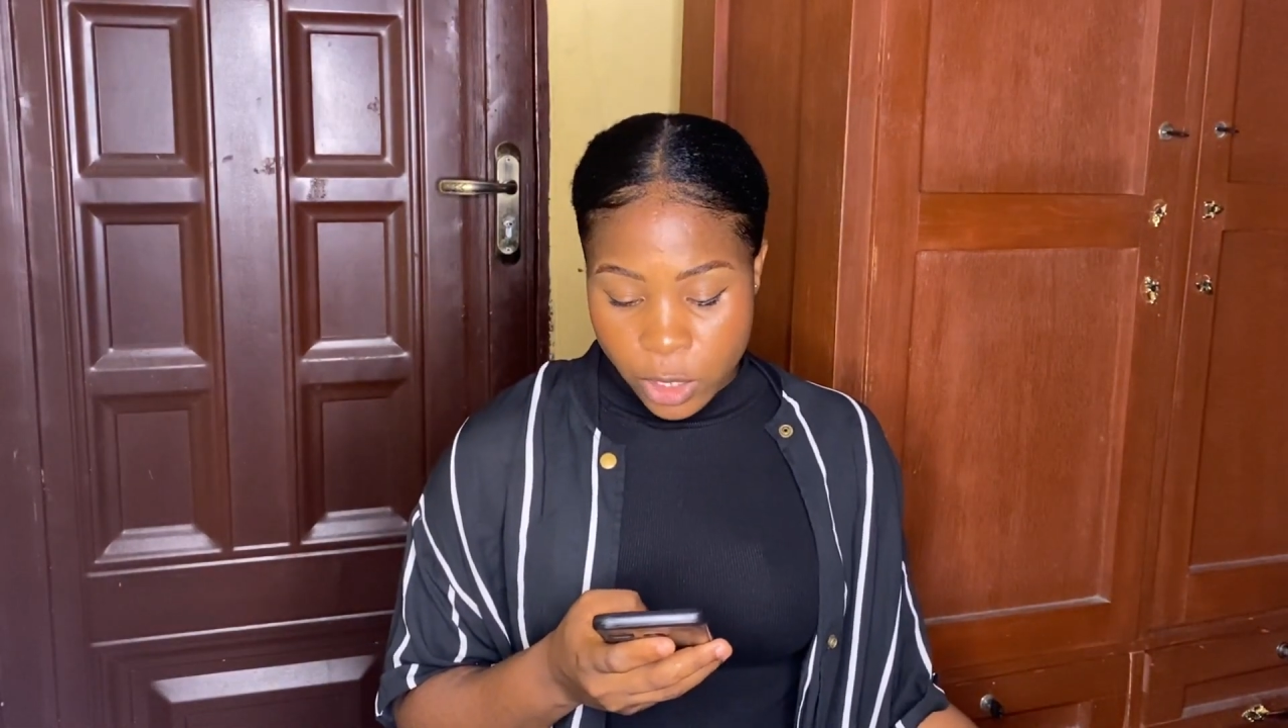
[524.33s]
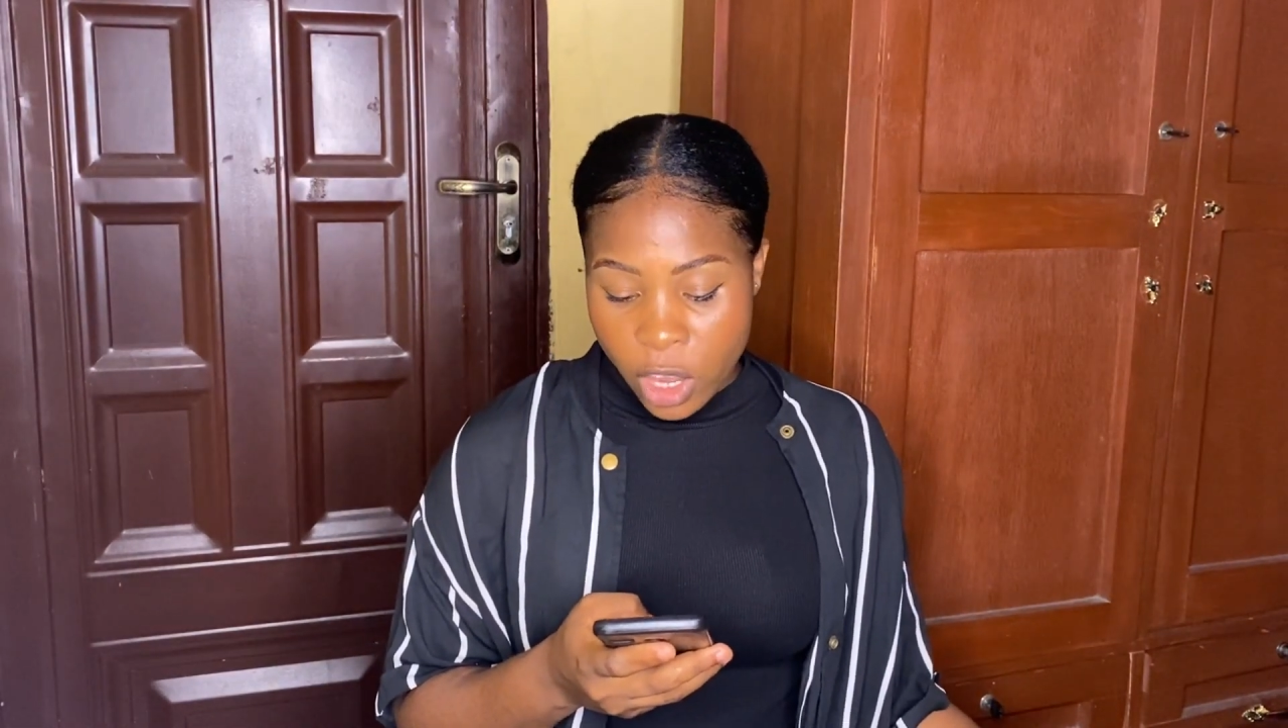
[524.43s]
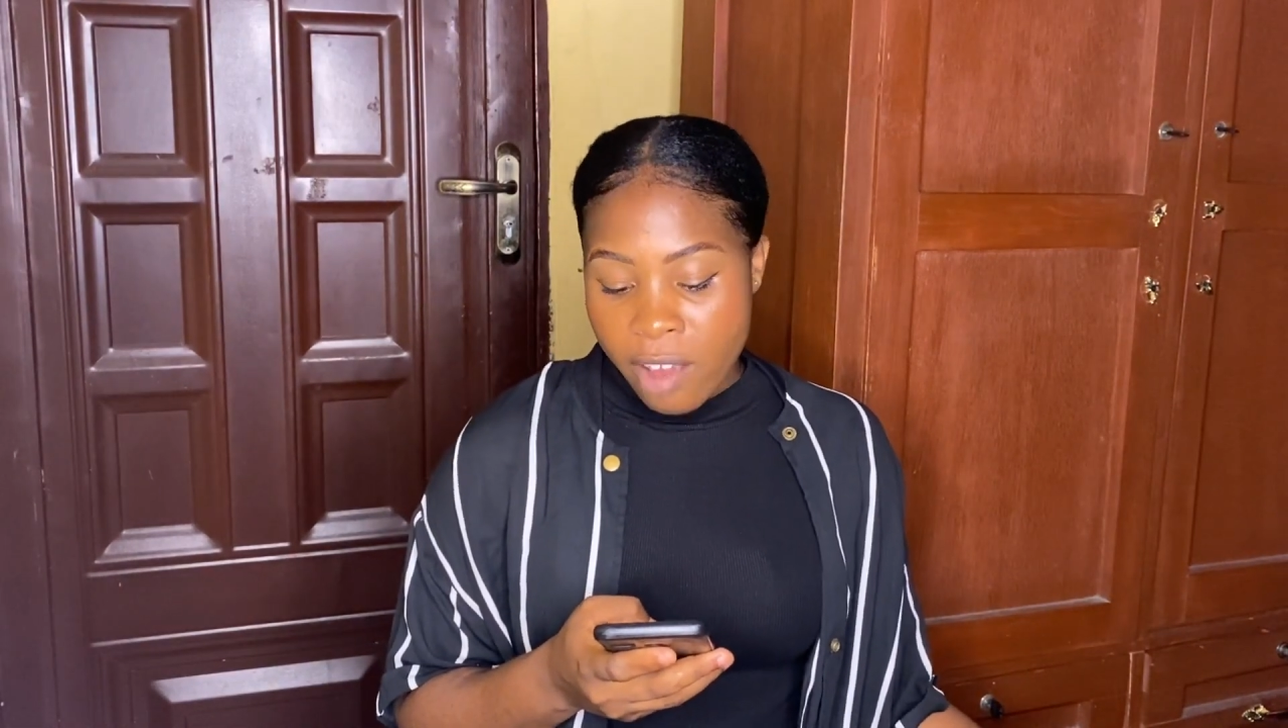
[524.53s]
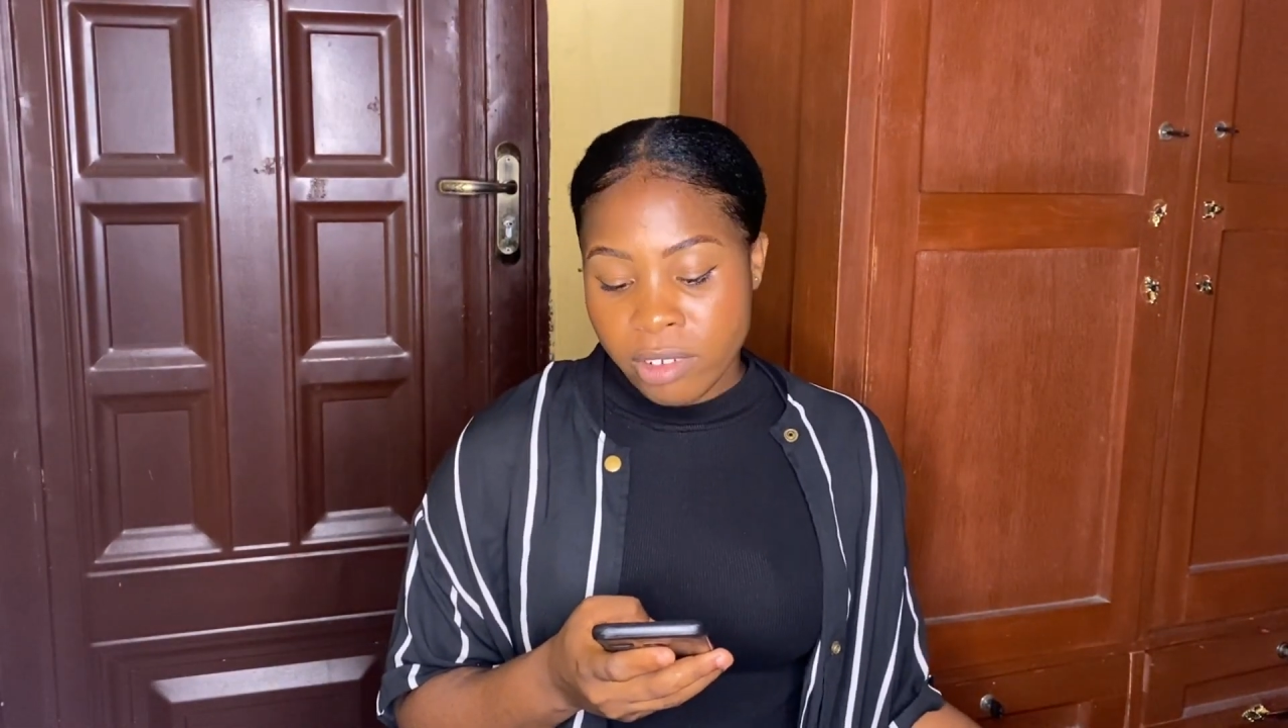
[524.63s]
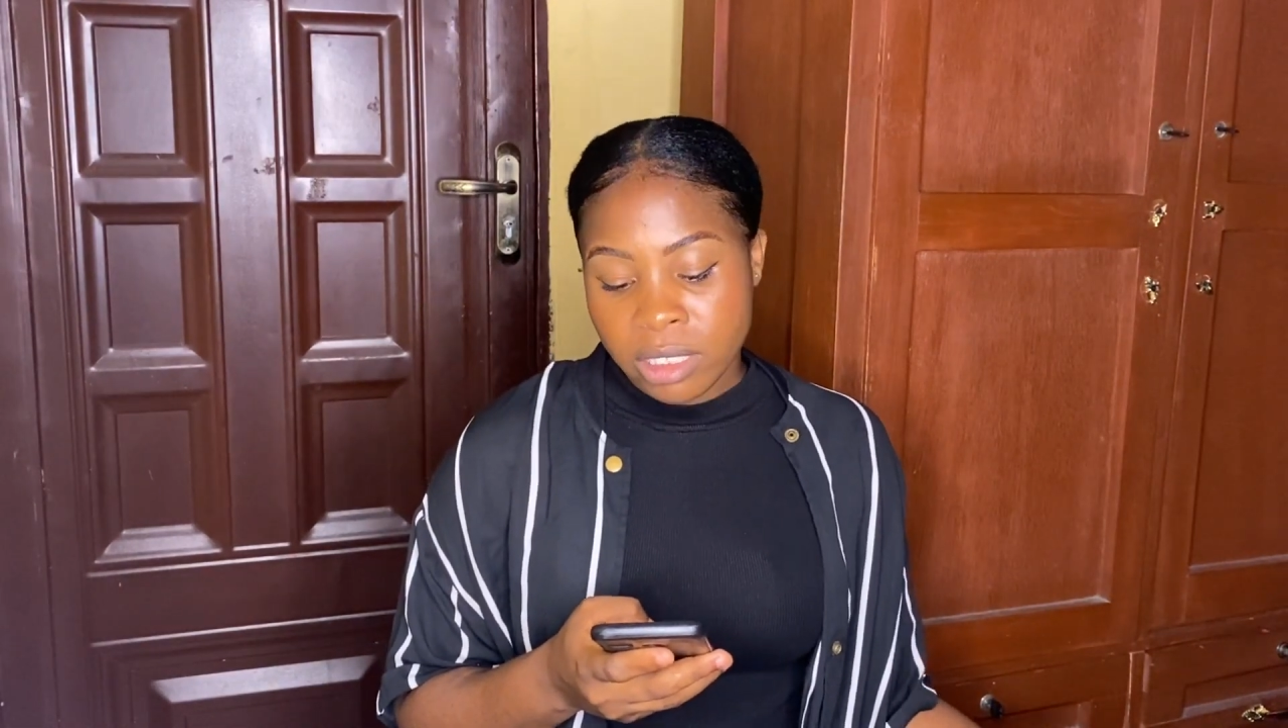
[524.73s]
You
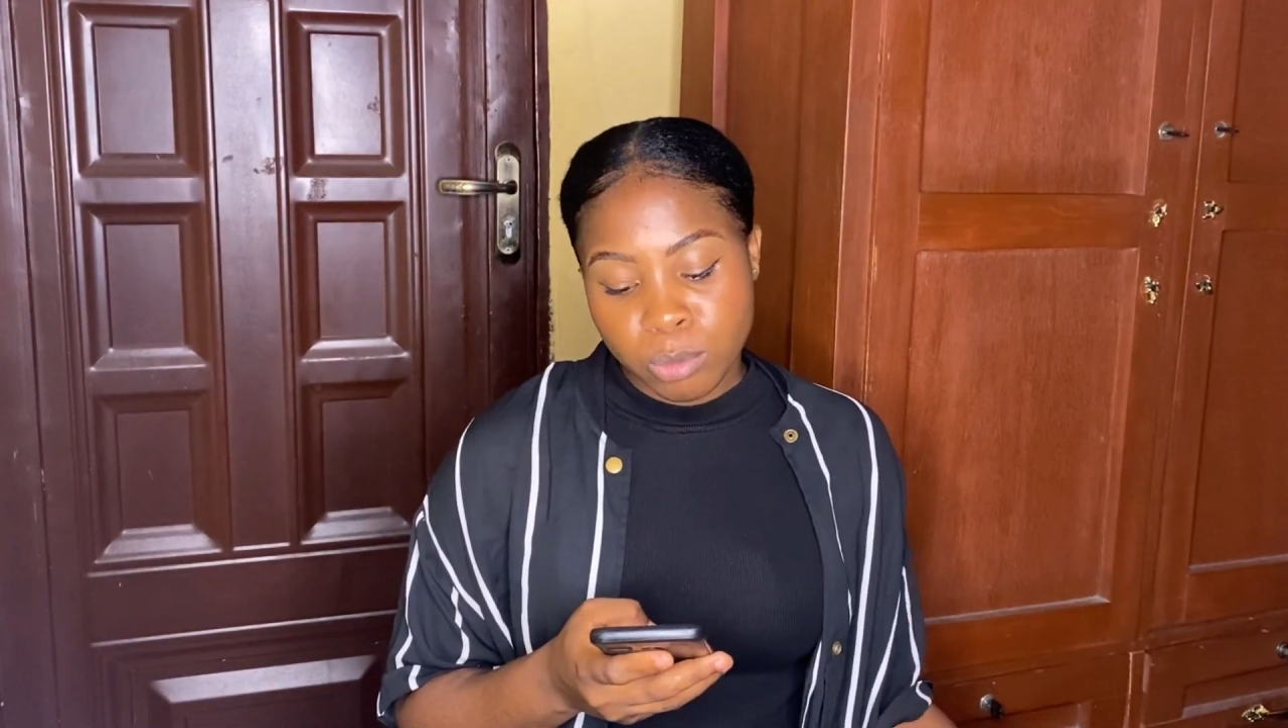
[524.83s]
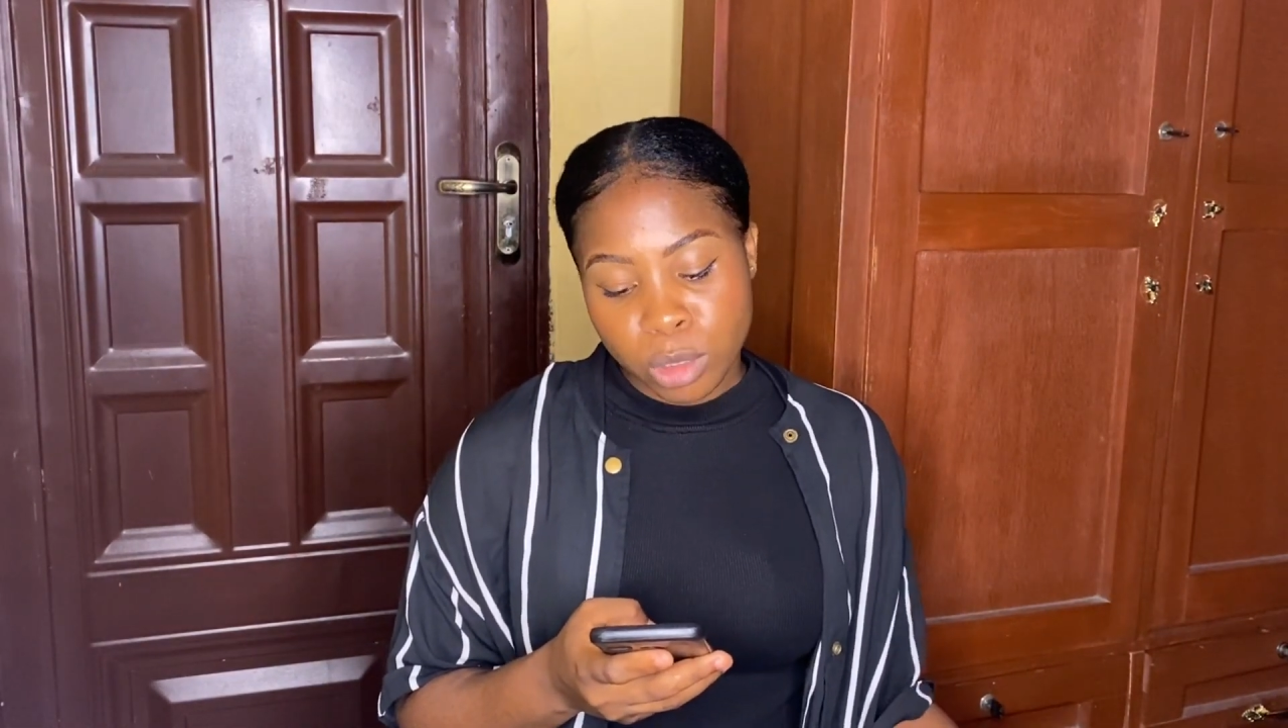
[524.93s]
haven't